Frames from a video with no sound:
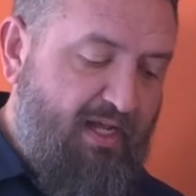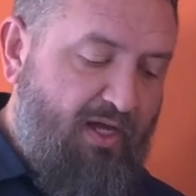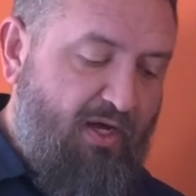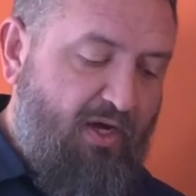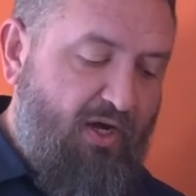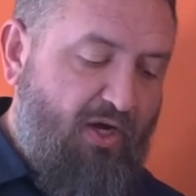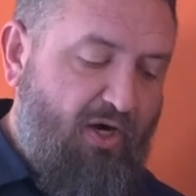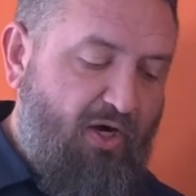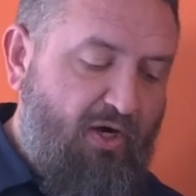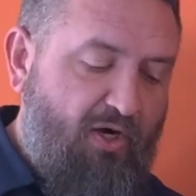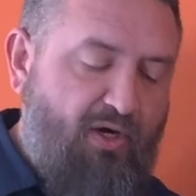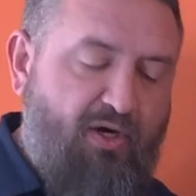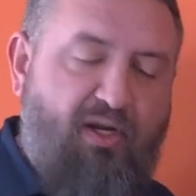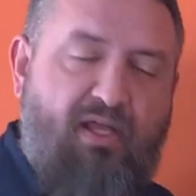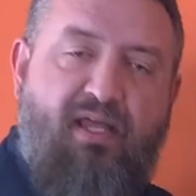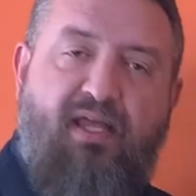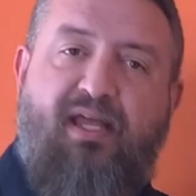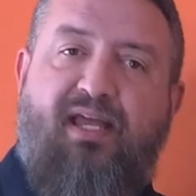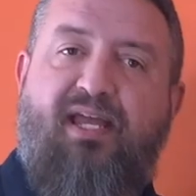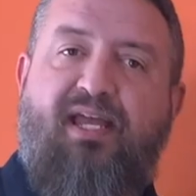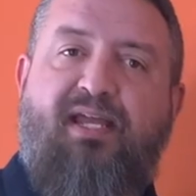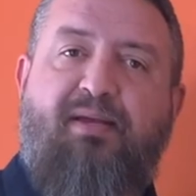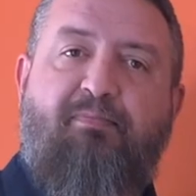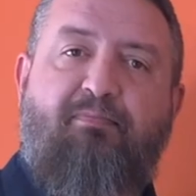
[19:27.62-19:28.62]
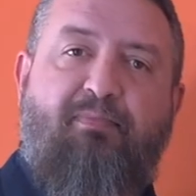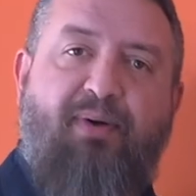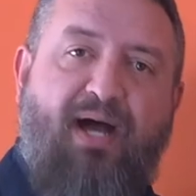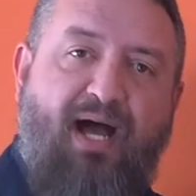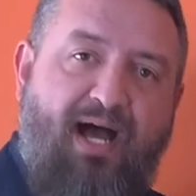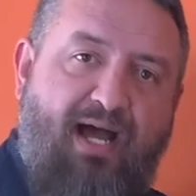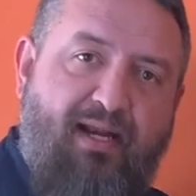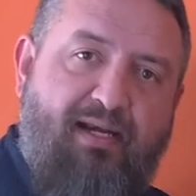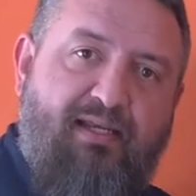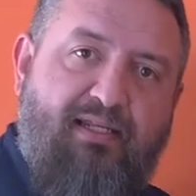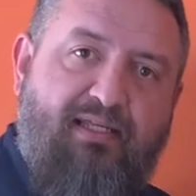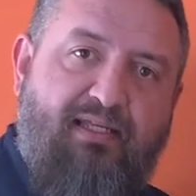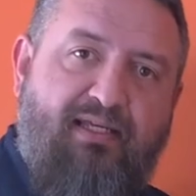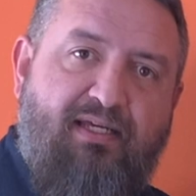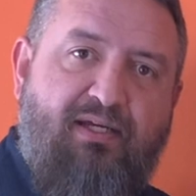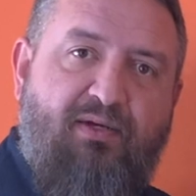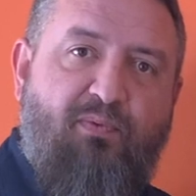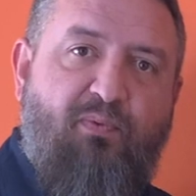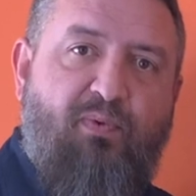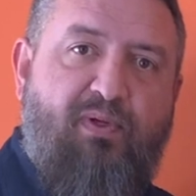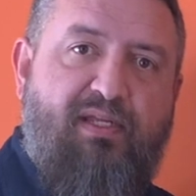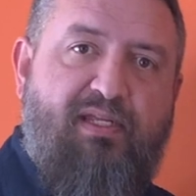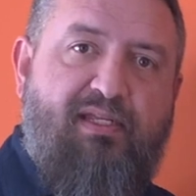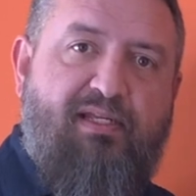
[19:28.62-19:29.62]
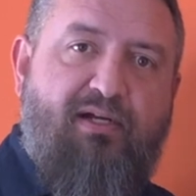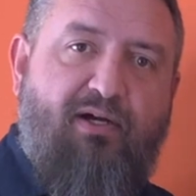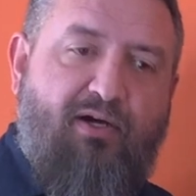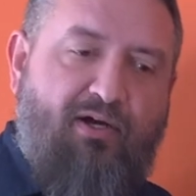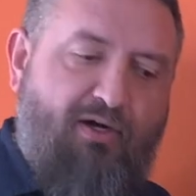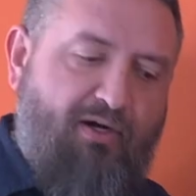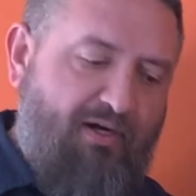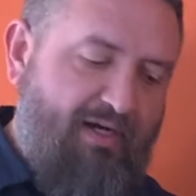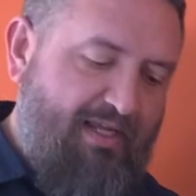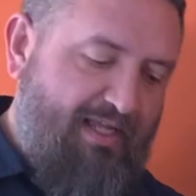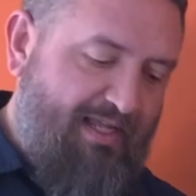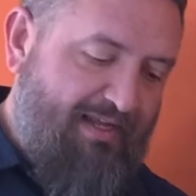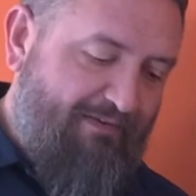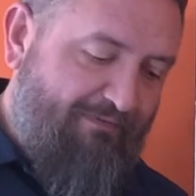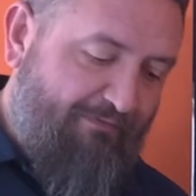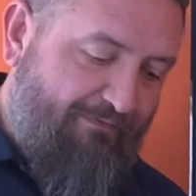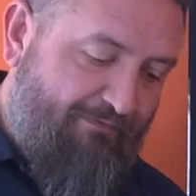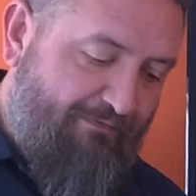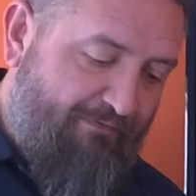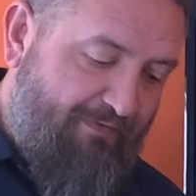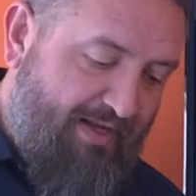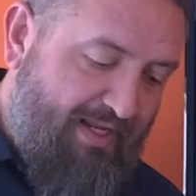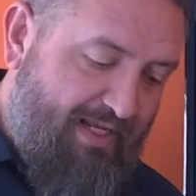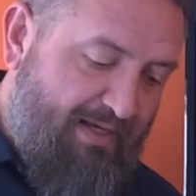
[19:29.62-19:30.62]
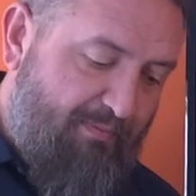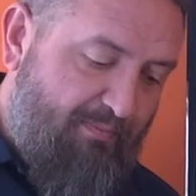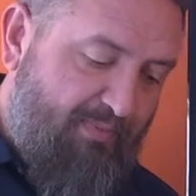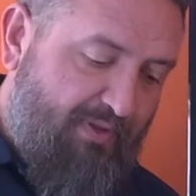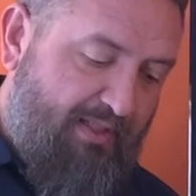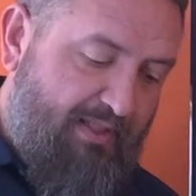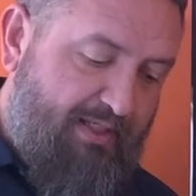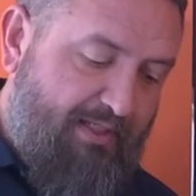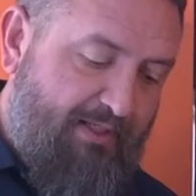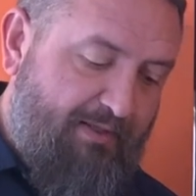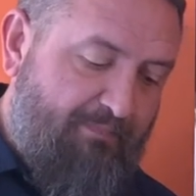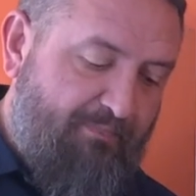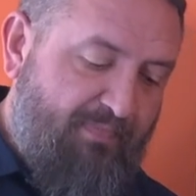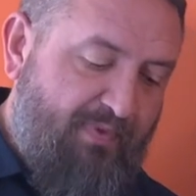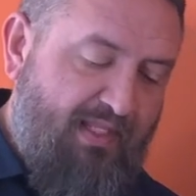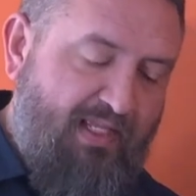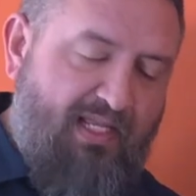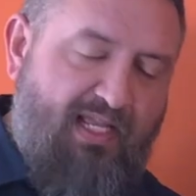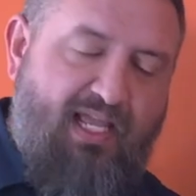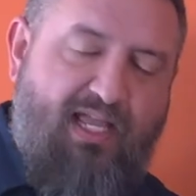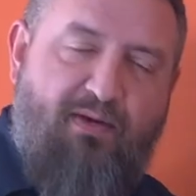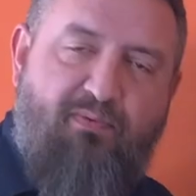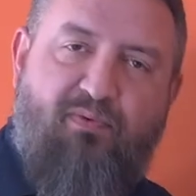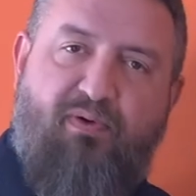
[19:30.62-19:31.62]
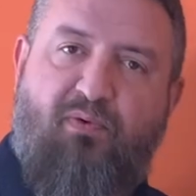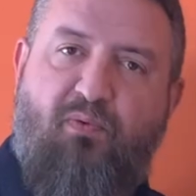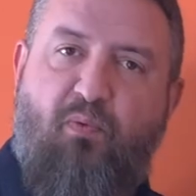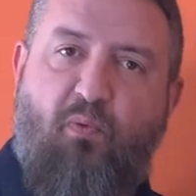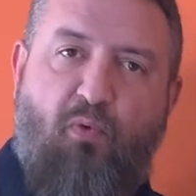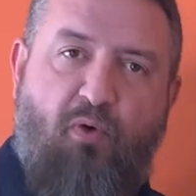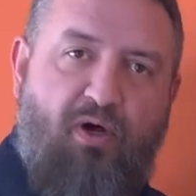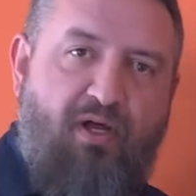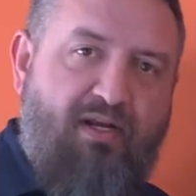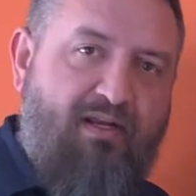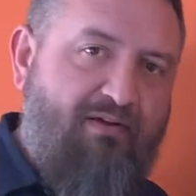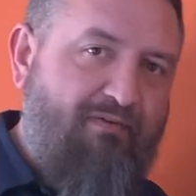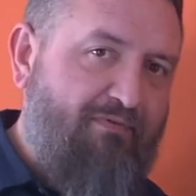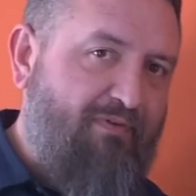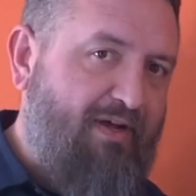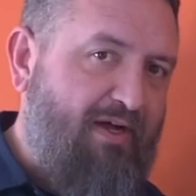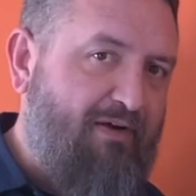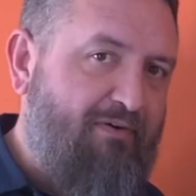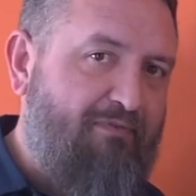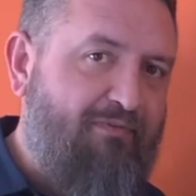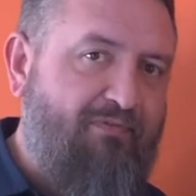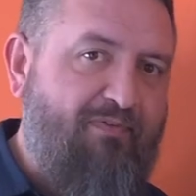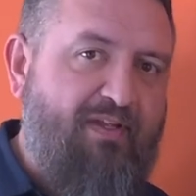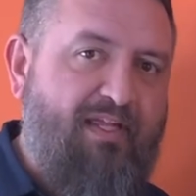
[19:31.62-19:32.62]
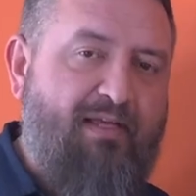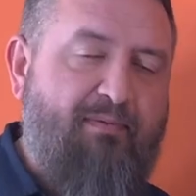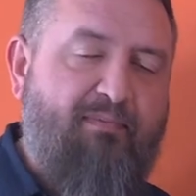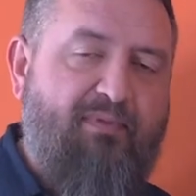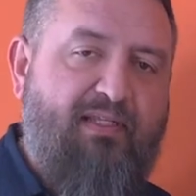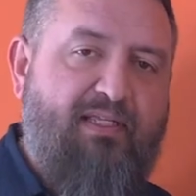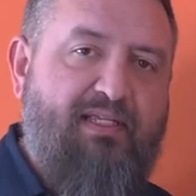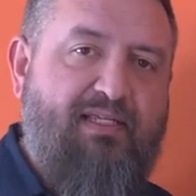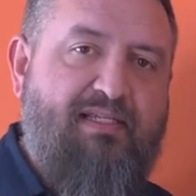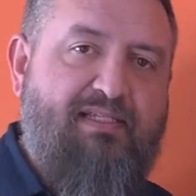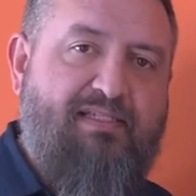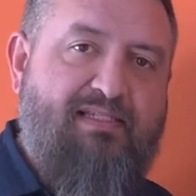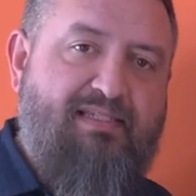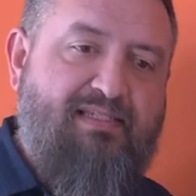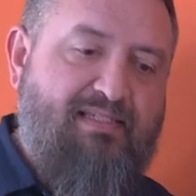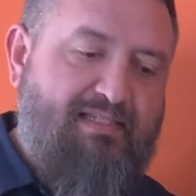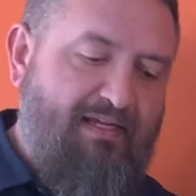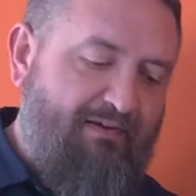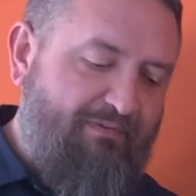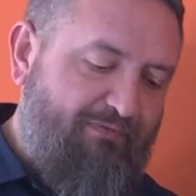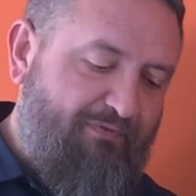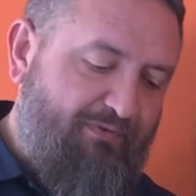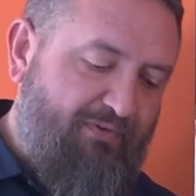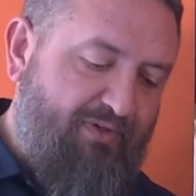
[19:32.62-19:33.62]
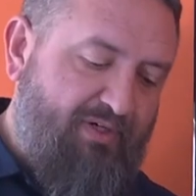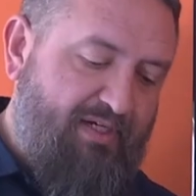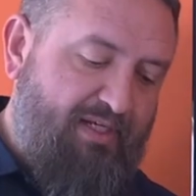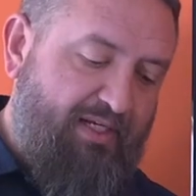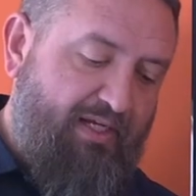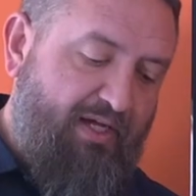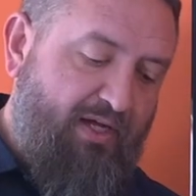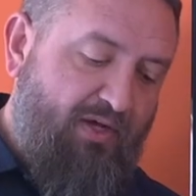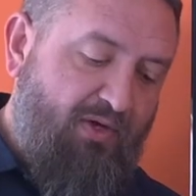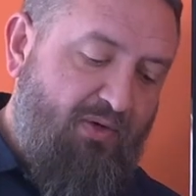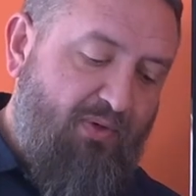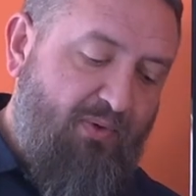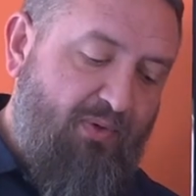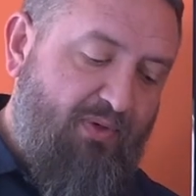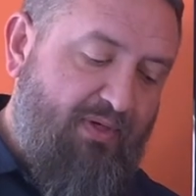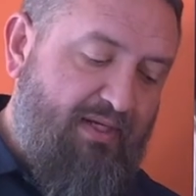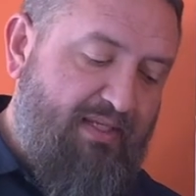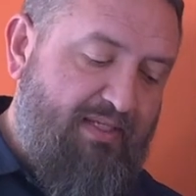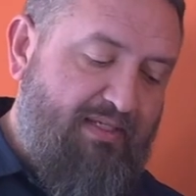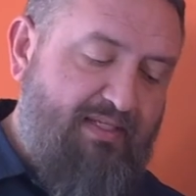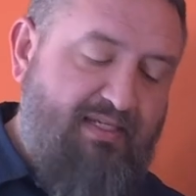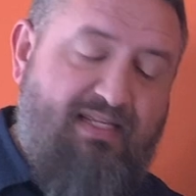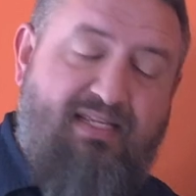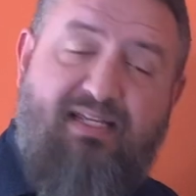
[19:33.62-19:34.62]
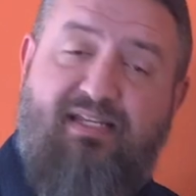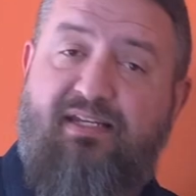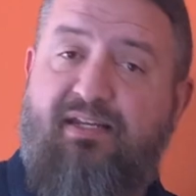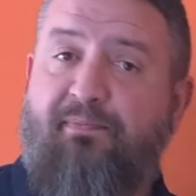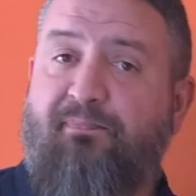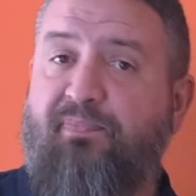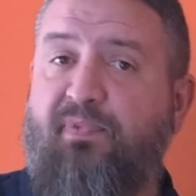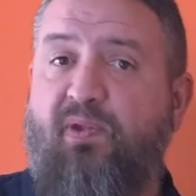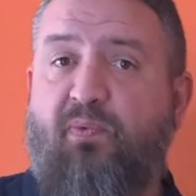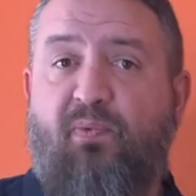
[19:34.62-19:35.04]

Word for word: are a body, we are a family and when one of our family is suffering or in need,